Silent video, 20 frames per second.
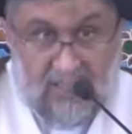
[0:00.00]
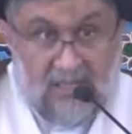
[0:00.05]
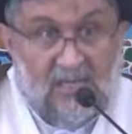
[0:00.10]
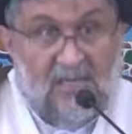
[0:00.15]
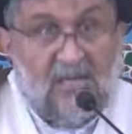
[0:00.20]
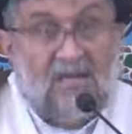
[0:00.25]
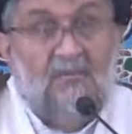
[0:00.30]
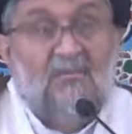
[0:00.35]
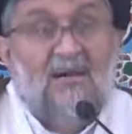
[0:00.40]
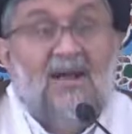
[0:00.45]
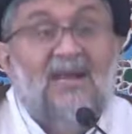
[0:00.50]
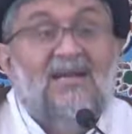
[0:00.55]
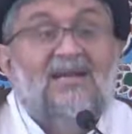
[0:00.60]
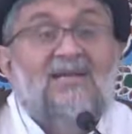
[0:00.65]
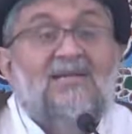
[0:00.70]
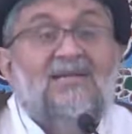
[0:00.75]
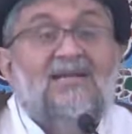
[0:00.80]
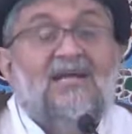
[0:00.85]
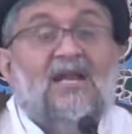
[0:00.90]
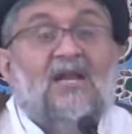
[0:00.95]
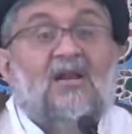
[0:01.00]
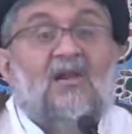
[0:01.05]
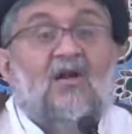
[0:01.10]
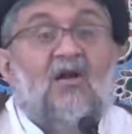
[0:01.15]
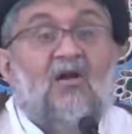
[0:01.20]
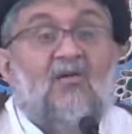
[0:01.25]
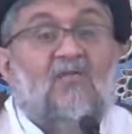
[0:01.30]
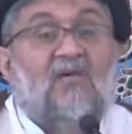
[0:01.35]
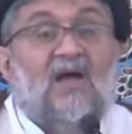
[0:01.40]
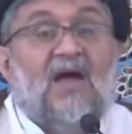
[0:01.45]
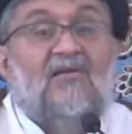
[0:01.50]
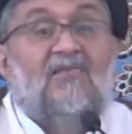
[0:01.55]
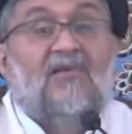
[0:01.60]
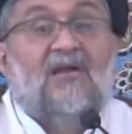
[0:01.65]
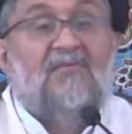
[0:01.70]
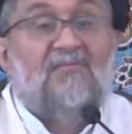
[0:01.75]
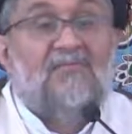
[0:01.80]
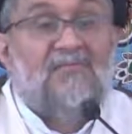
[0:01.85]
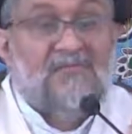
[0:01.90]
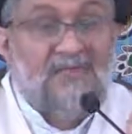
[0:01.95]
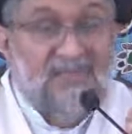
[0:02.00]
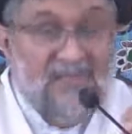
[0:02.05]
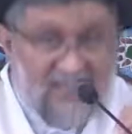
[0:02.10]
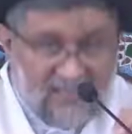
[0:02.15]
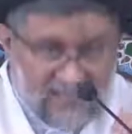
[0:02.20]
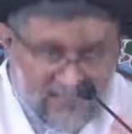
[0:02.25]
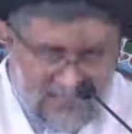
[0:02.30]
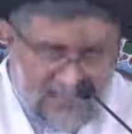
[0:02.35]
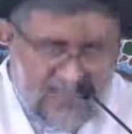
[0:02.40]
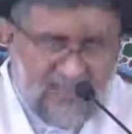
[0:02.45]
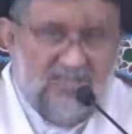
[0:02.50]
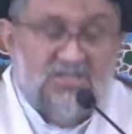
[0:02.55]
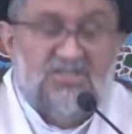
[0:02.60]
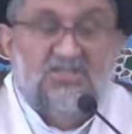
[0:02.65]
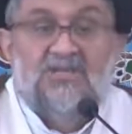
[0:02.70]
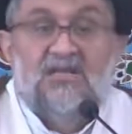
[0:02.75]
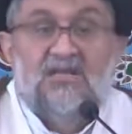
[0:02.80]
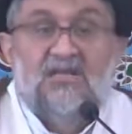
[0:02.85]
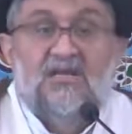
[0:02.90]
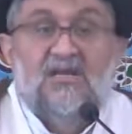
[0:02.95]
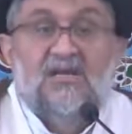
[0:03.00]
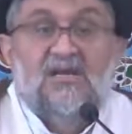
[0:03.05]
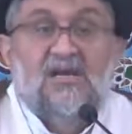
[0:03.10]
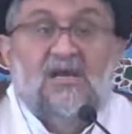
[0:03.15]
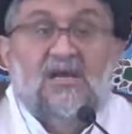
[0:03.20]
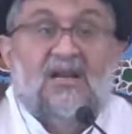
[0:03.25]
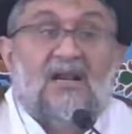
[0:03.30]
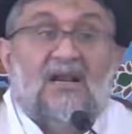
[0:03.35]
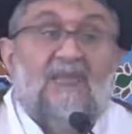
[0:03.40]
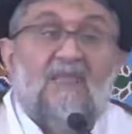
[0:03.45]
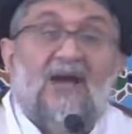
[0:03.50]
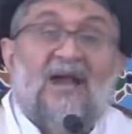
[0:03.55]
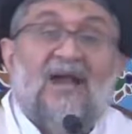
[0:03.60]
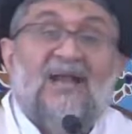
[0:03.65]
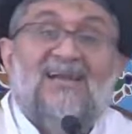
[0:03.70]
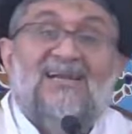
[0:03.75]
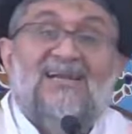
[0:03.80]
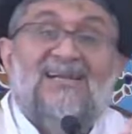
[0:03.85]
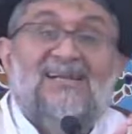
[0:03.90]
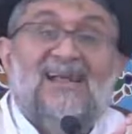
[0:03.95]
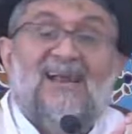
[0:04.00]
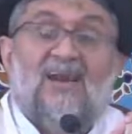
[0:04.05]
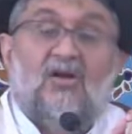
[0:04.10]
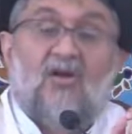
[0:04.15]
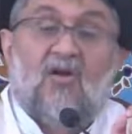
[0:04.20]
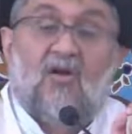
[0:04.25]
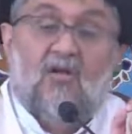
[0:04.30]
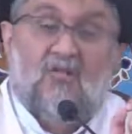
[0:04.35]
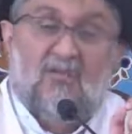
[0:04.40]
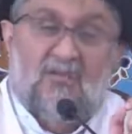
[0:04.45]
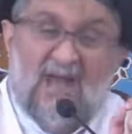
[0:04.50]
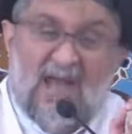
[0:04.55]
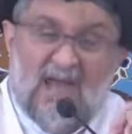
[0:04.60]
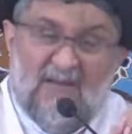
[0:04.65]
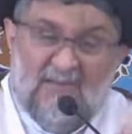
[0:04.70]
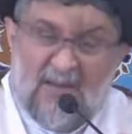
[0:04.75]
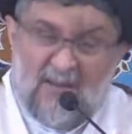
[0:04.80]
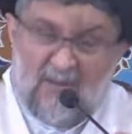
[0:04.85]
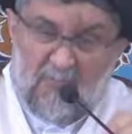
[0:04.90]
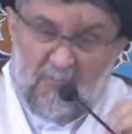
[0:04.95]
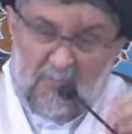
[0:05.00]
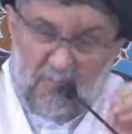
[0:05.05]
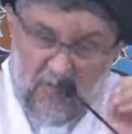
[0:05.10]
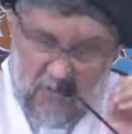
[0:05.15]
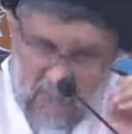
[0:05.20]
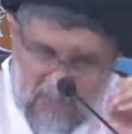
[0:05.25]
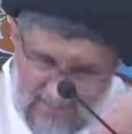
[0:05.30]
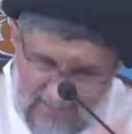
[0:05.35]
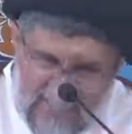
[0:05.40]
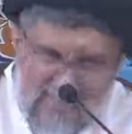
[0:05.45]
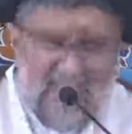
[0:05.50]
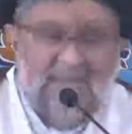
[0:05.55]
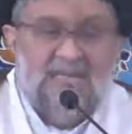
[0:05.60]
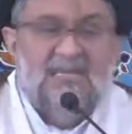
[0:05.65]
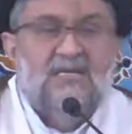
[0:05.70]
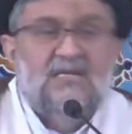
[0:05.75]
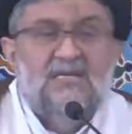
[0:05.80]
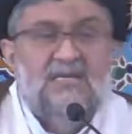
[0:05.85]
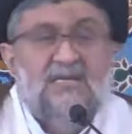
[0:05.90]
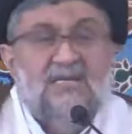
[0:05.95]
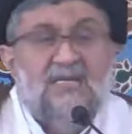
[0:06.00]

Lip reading: a reminder of our weakness, reminder of our poverty,